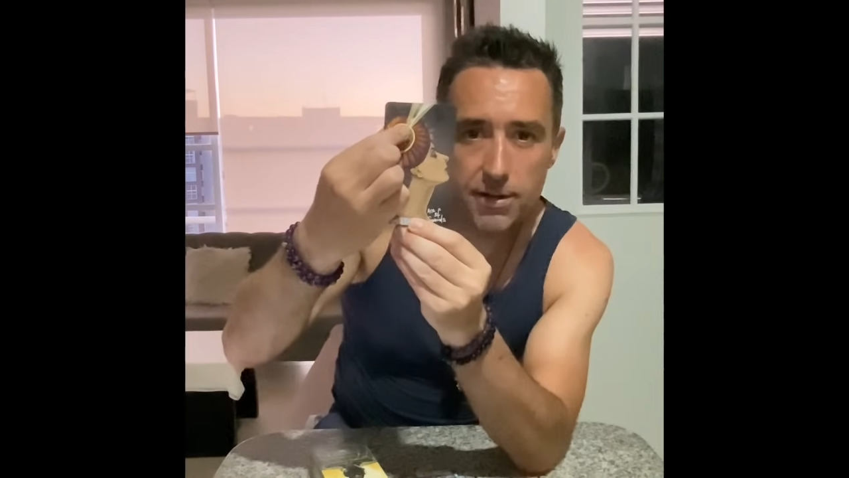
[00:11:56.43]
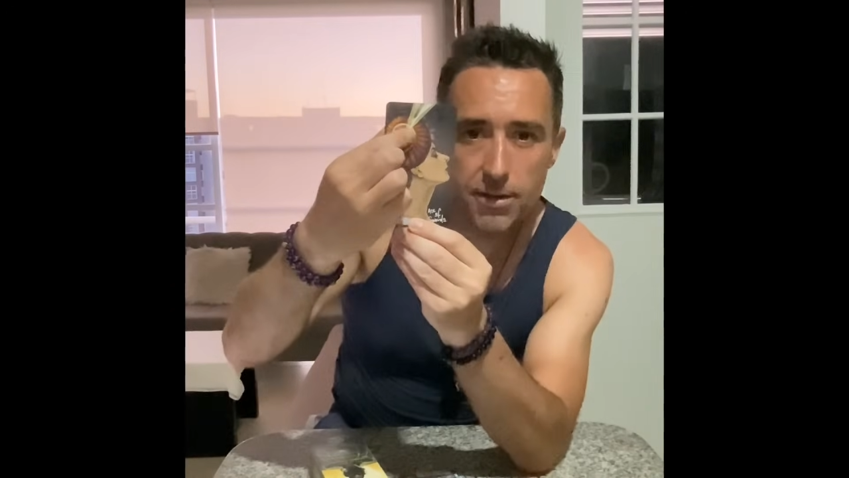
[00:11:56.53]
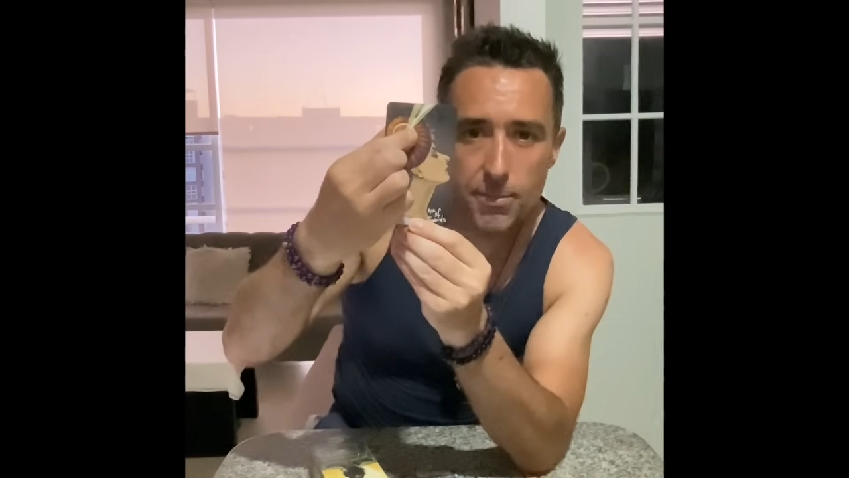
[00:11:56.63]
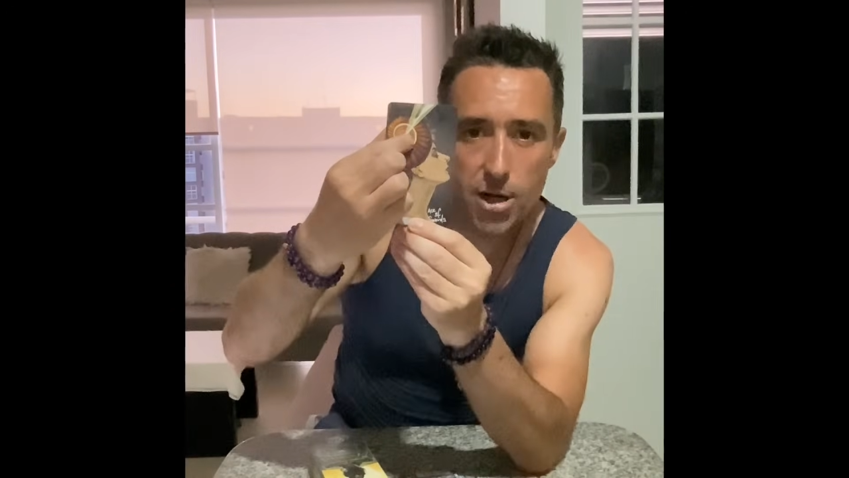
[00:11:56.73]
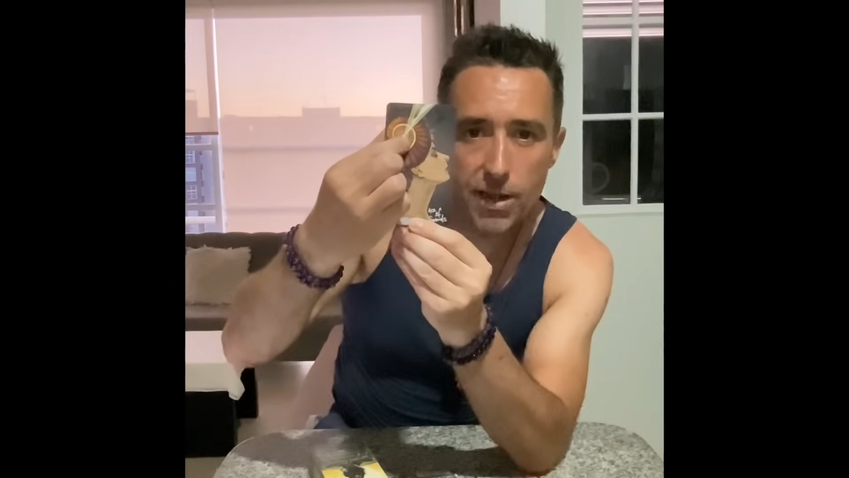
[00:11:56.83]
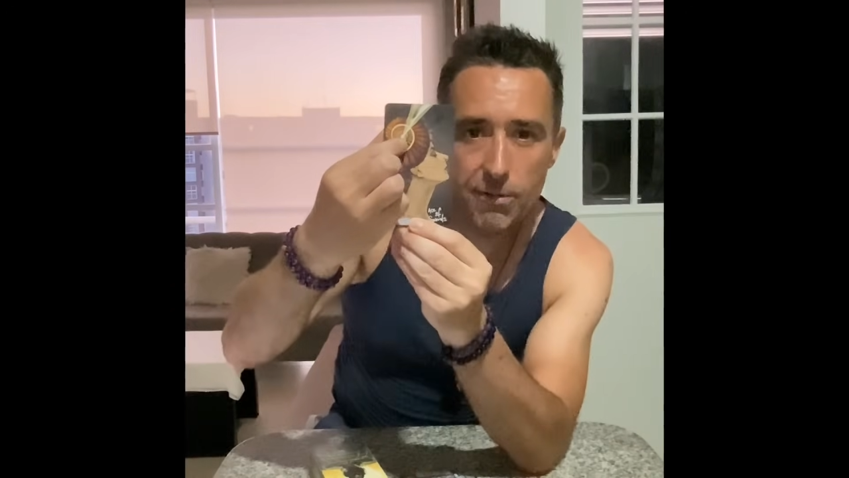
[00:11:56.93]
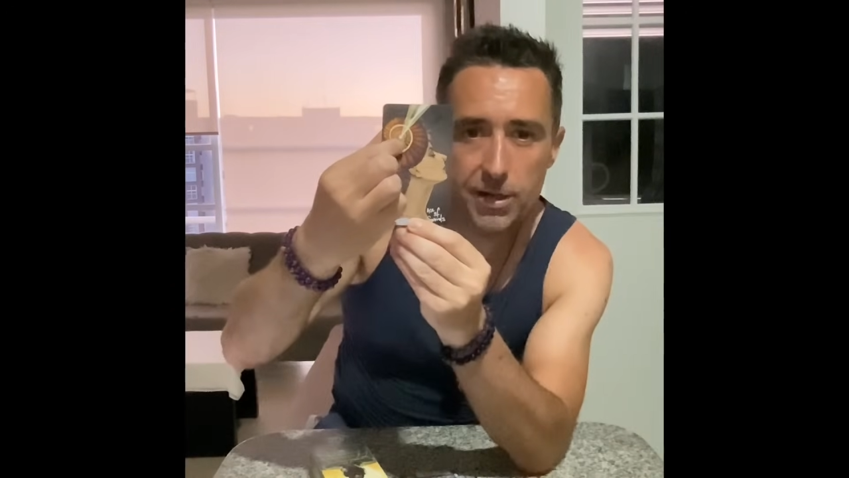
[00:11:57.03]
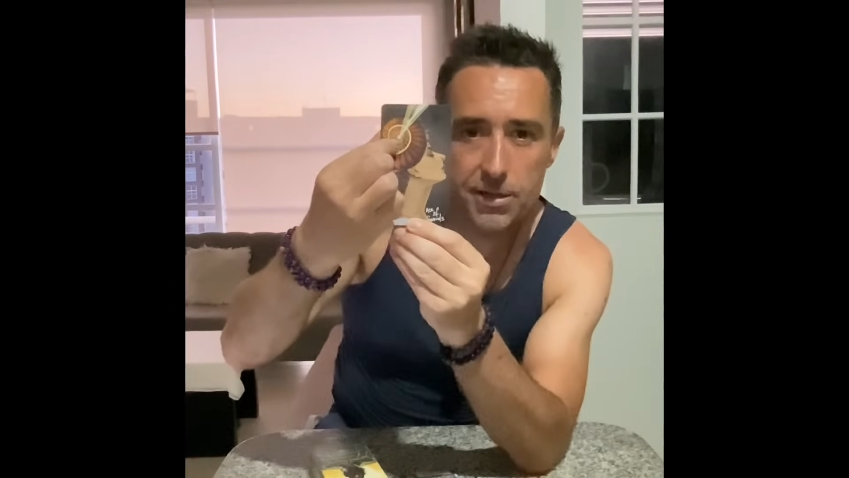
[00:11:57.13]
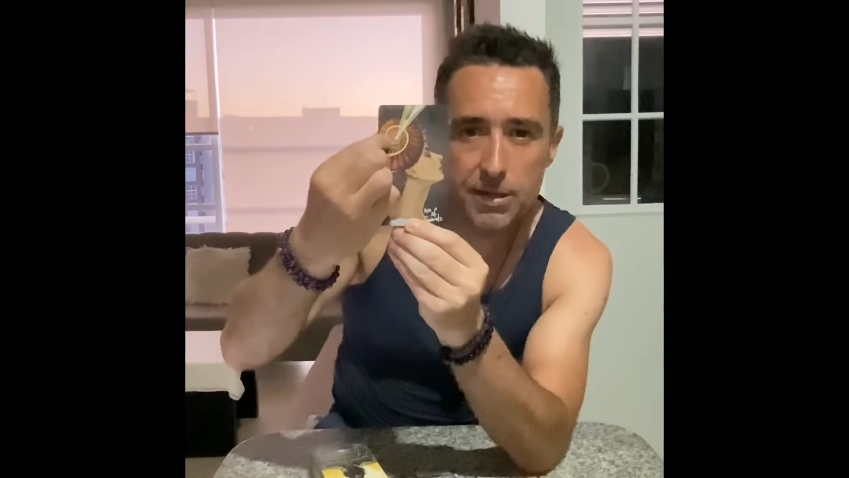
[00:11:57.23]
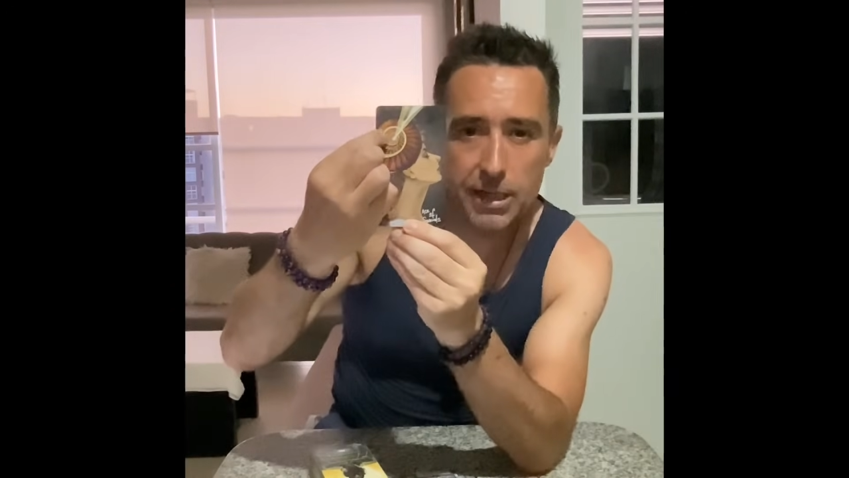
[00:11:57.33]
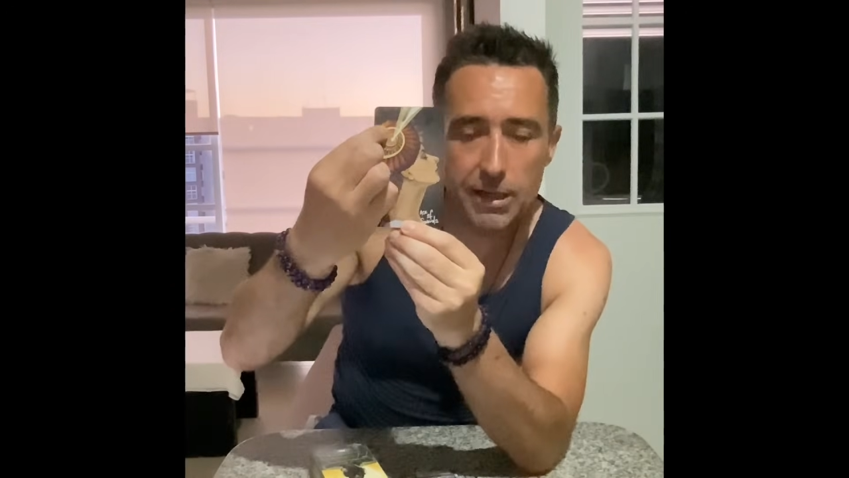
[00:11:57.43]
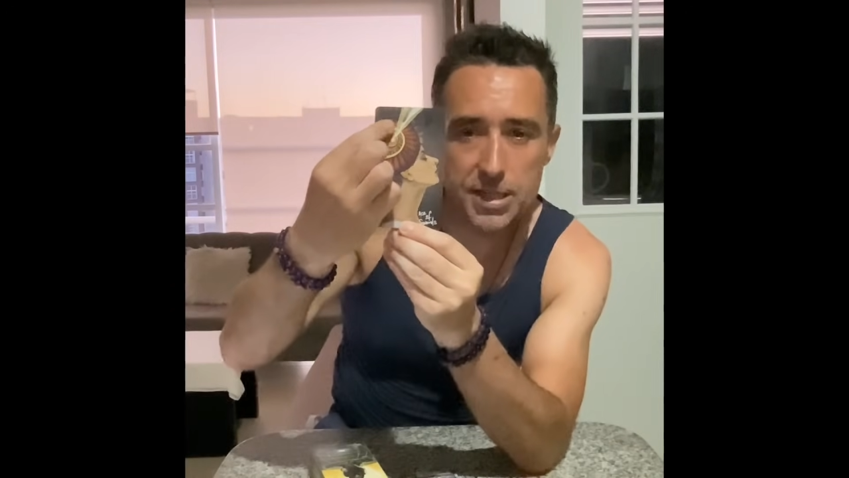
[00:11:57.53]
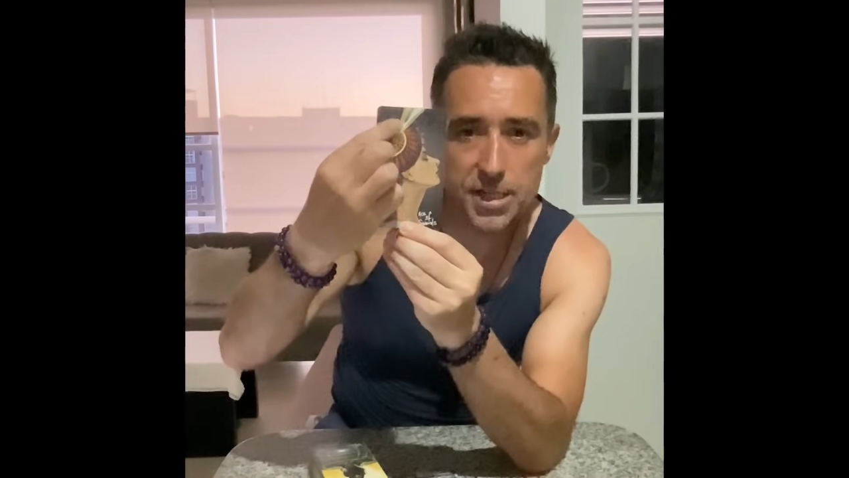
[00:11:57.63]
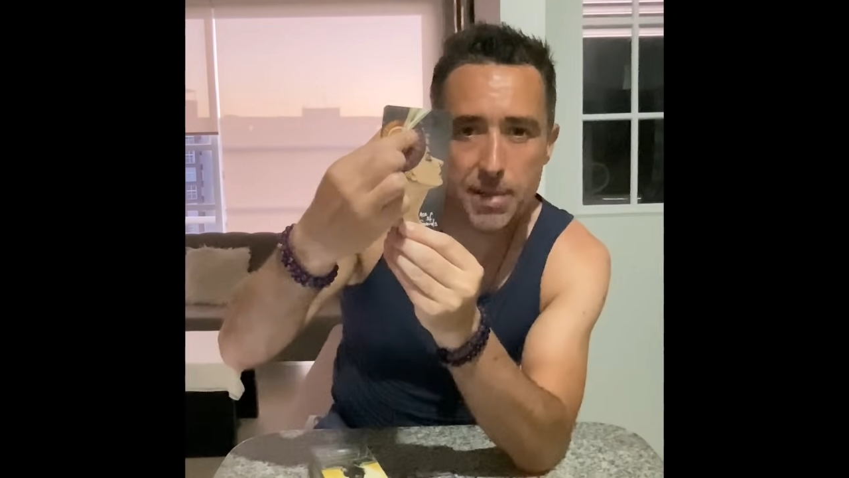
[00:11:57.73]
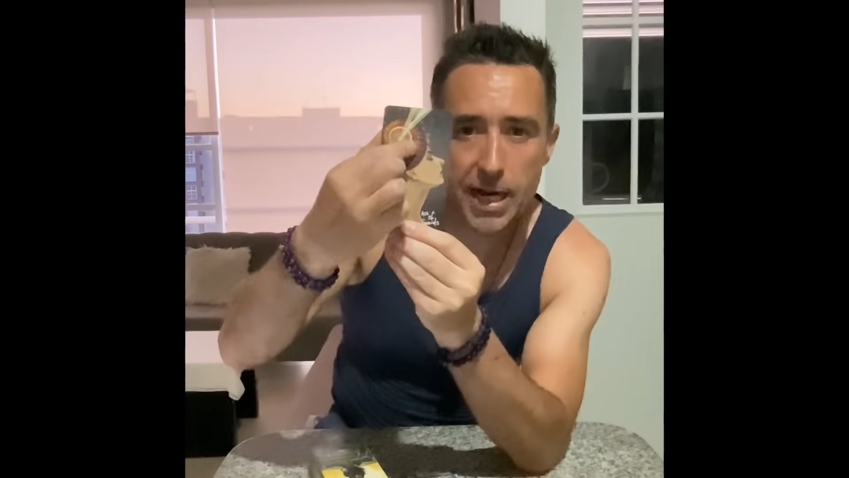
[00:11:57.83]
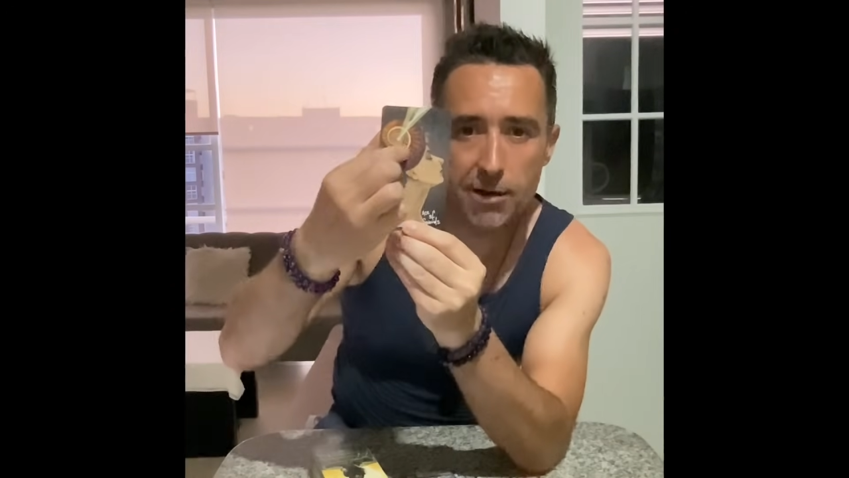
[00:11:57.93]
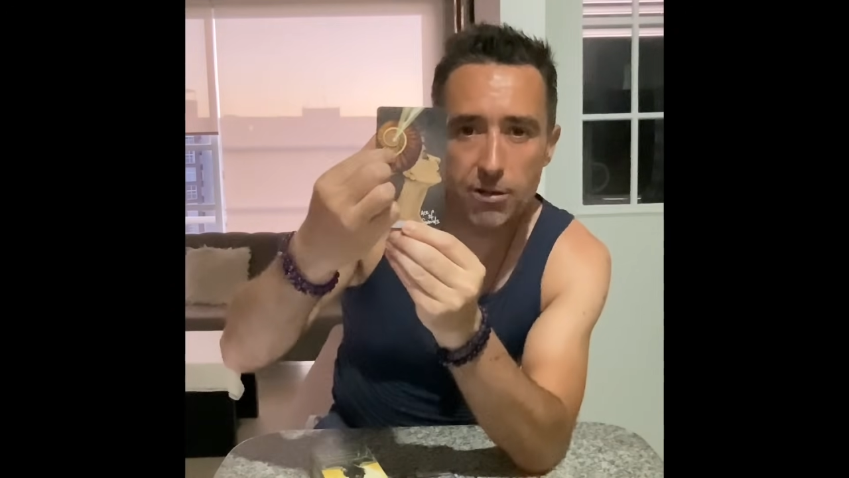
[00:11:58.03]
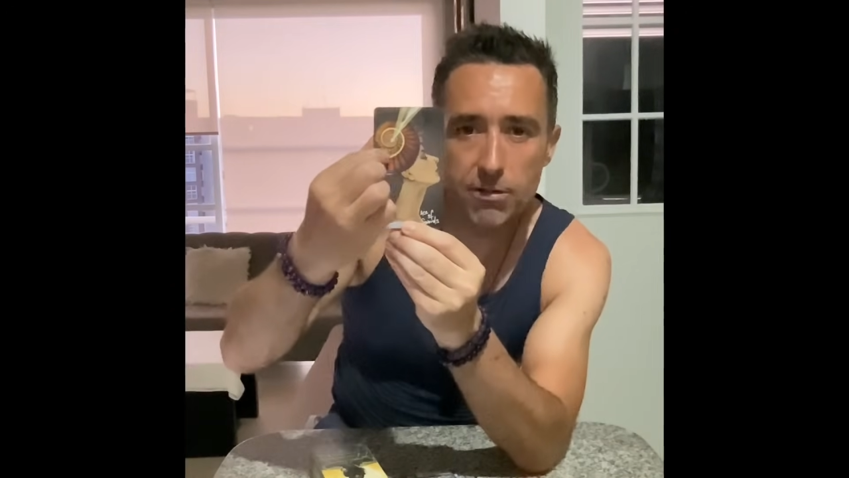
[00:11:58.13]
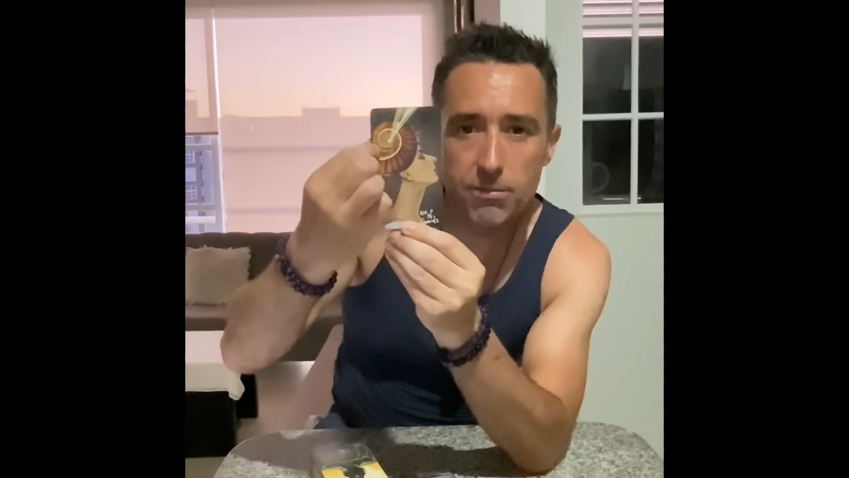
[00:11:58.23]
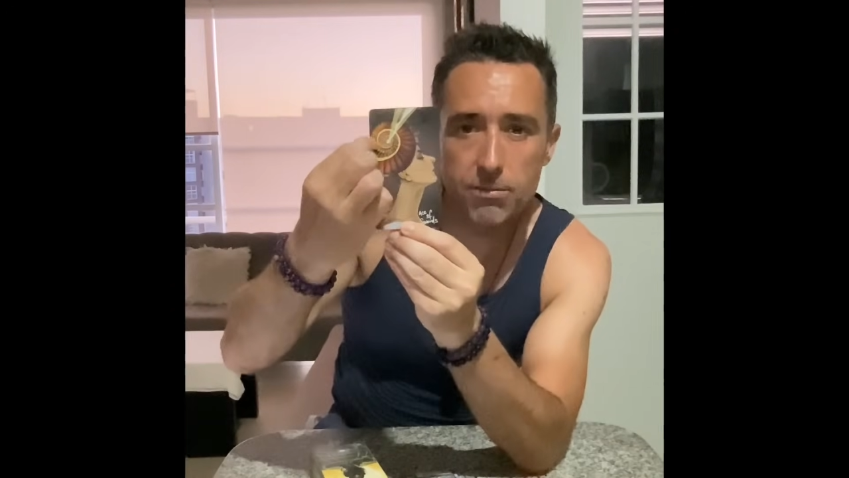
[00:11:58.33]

The more that it's a spiral.